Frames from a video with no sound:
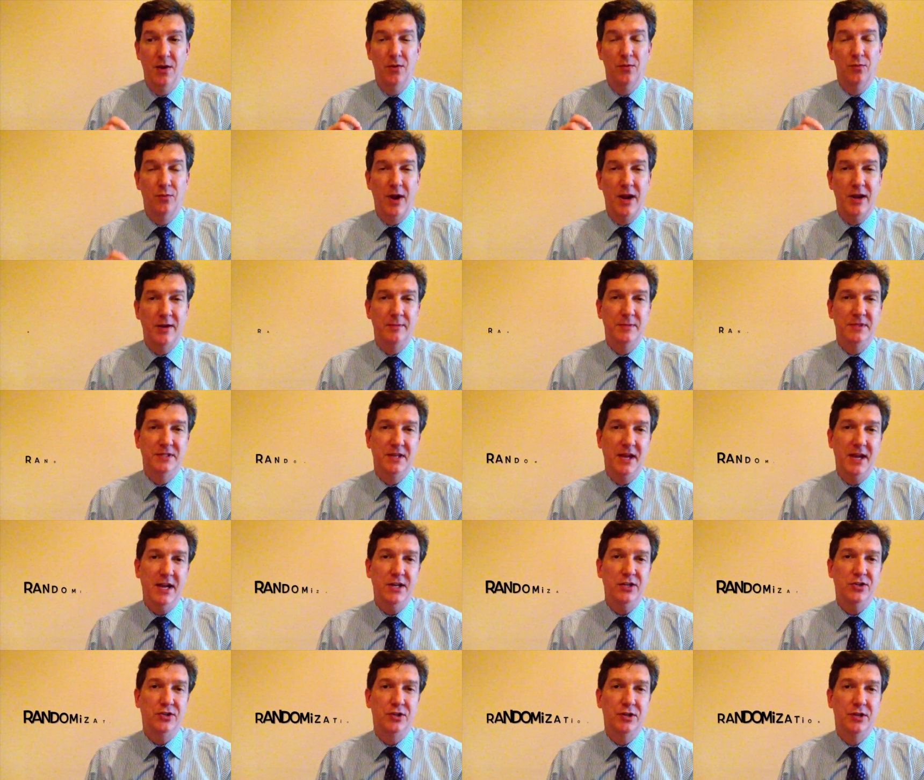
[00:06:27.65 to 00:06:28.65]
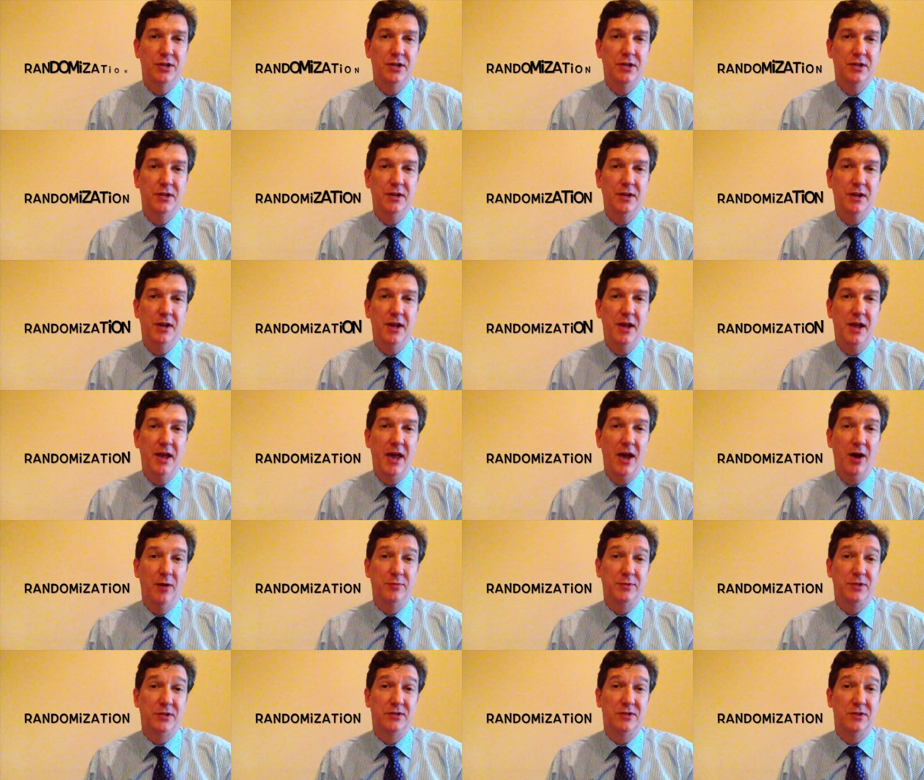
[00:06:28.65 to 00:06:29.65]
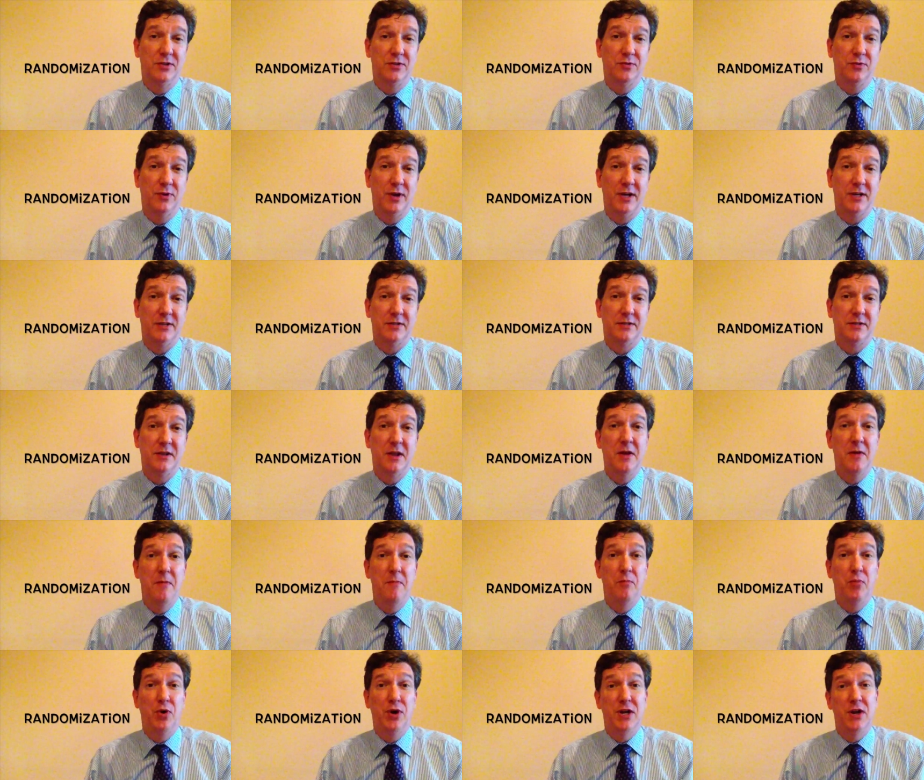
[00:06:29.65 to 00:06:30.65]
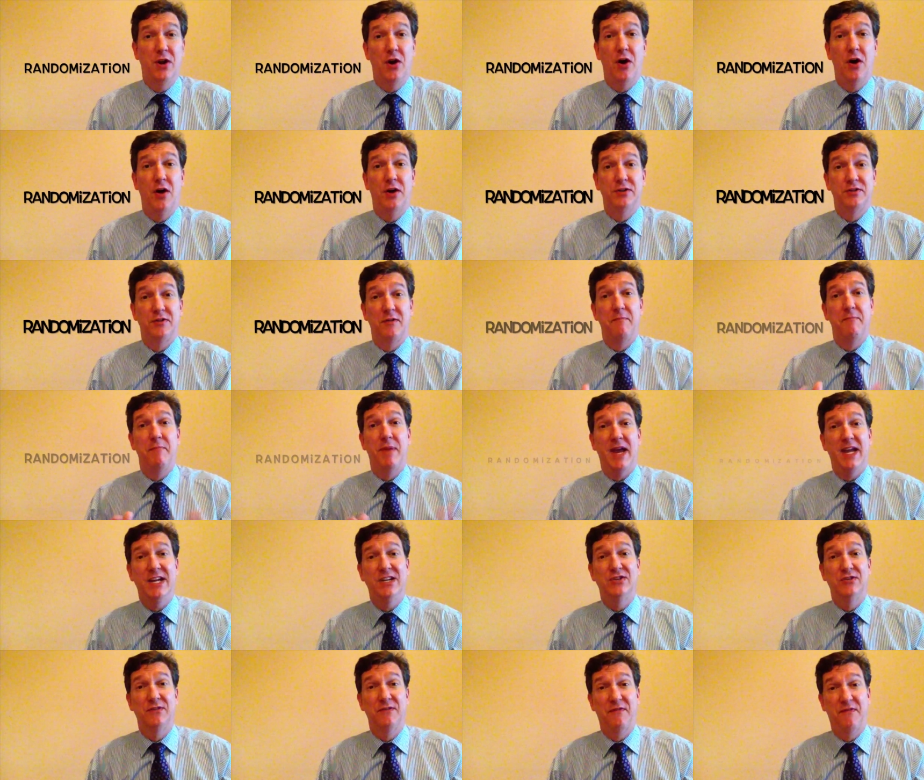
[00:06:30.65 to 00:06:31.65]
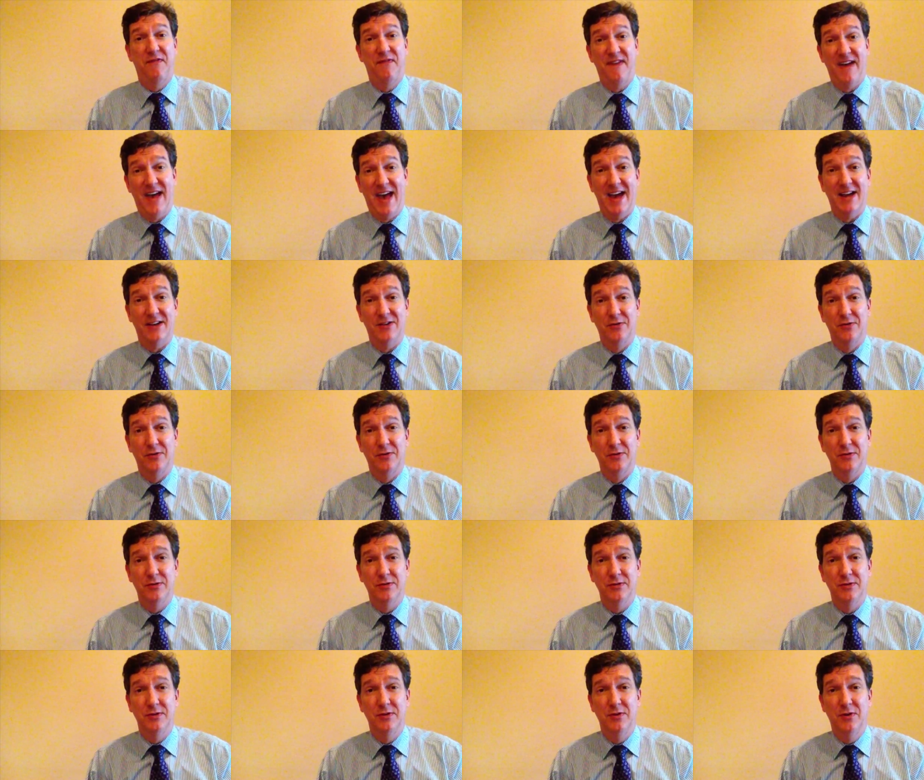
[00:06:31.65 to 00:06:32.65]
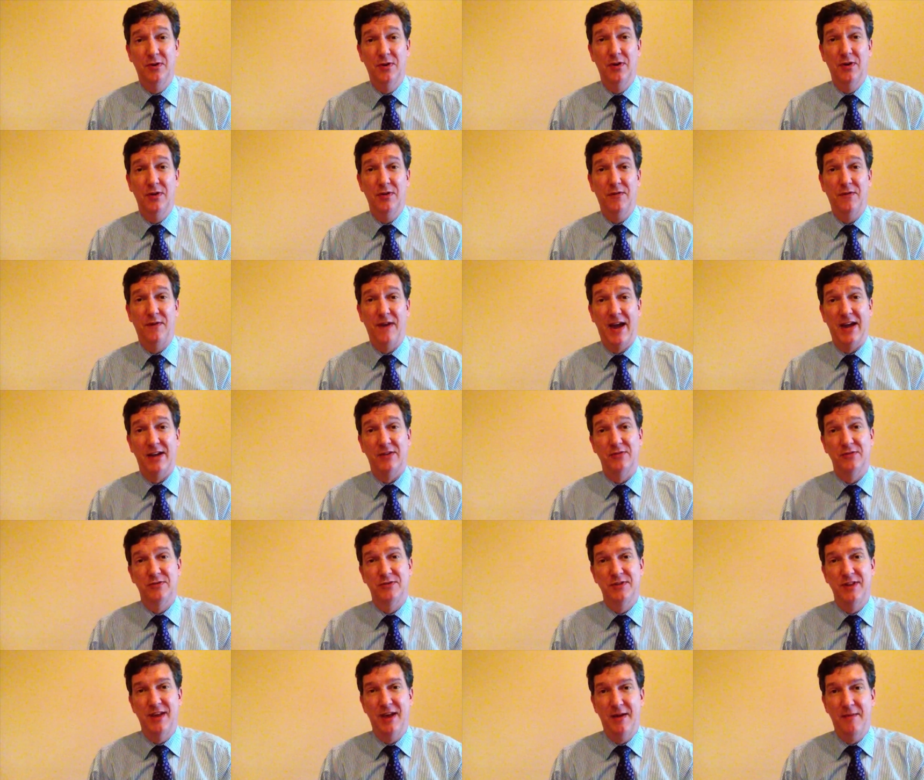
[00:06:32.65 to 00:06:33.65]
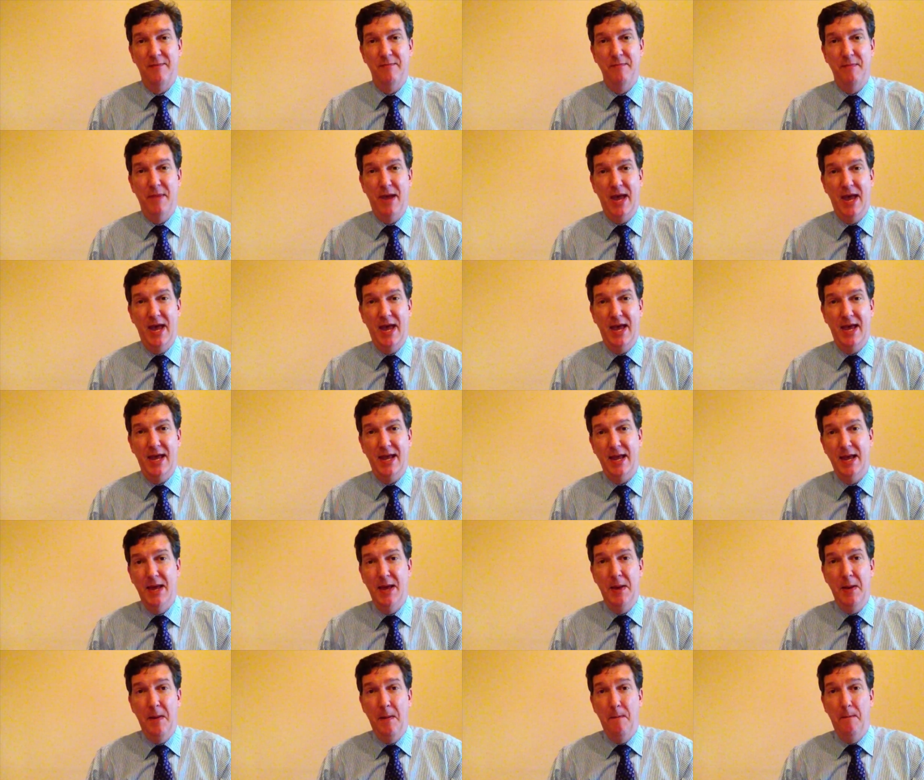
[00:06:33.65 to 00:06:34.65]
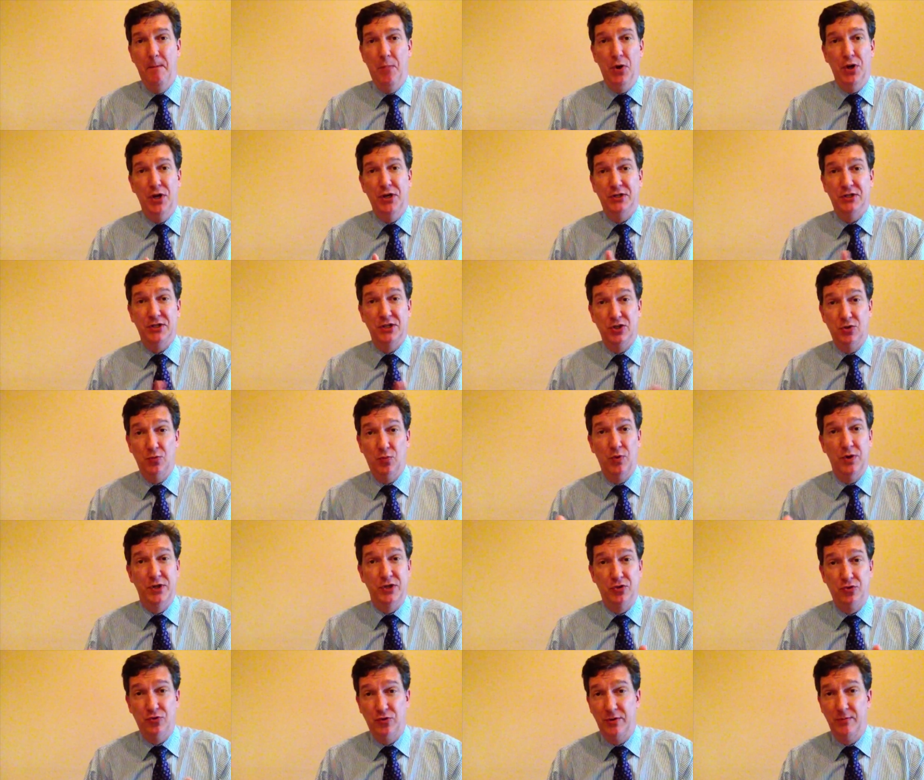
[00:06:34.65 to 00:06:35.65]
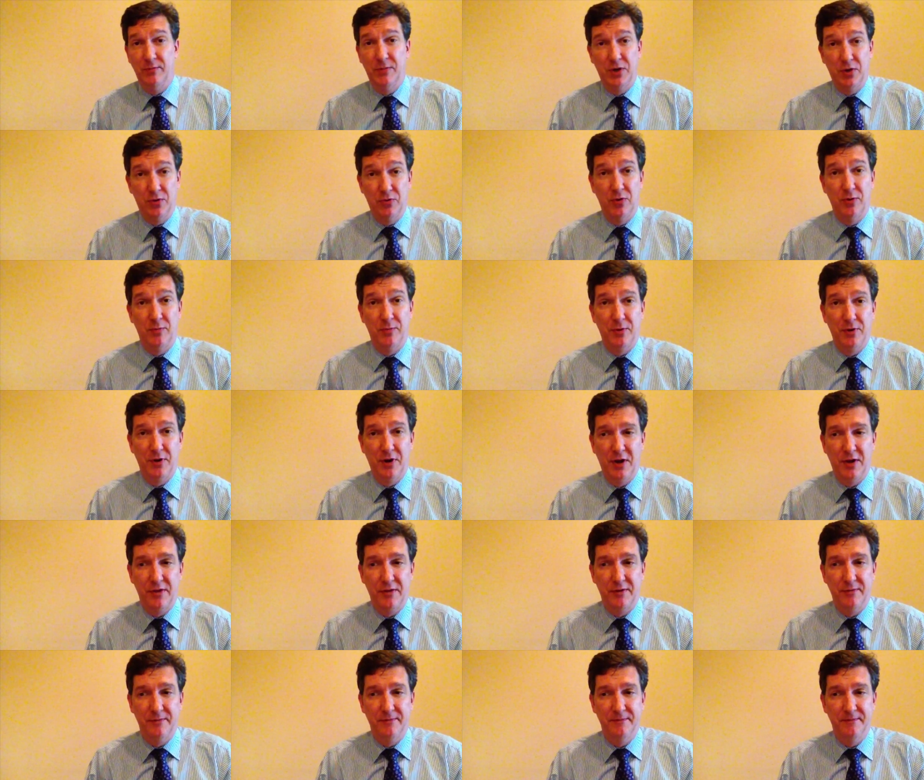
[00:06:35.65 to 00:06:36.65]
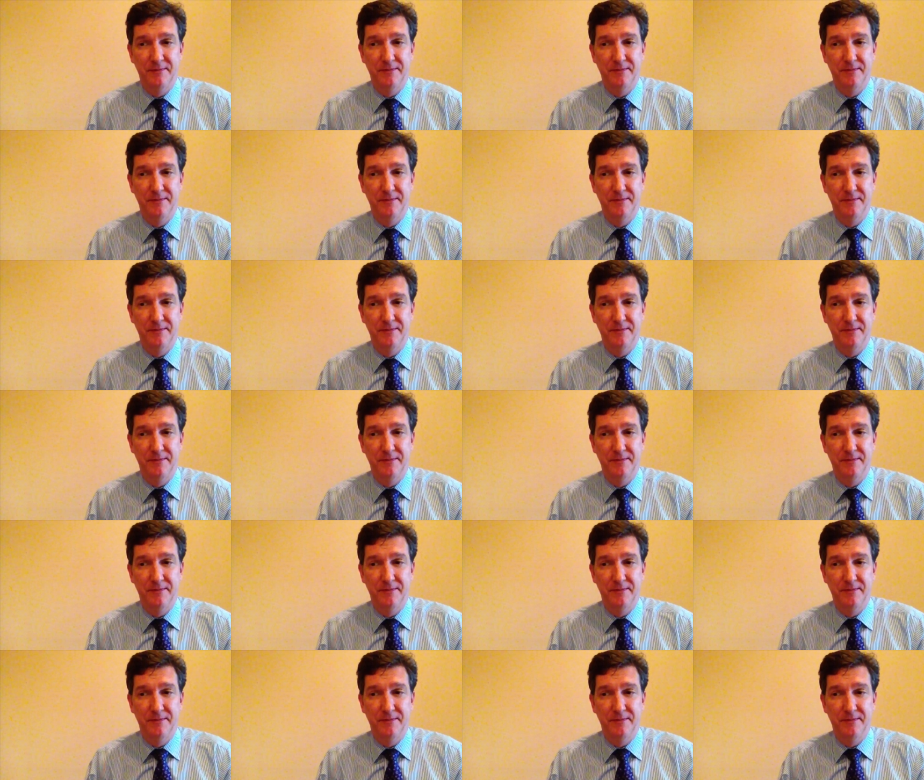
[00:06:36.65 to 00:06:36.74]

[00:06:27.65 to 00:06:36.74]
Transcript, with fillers: Randomization helps us address pre knowledge of patient factors or other factors that may put us into one treatment group or another.